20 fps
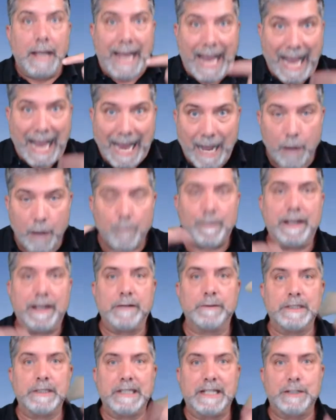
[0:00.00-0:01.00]
how my
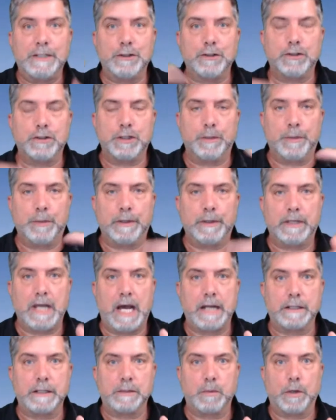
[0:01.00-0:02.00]
relationship with
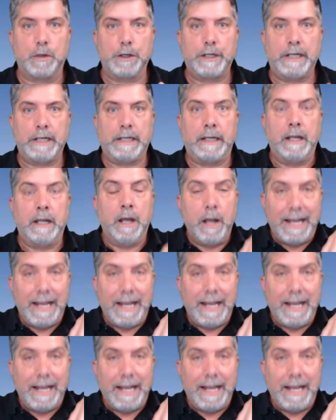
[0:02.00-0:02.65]
God is working,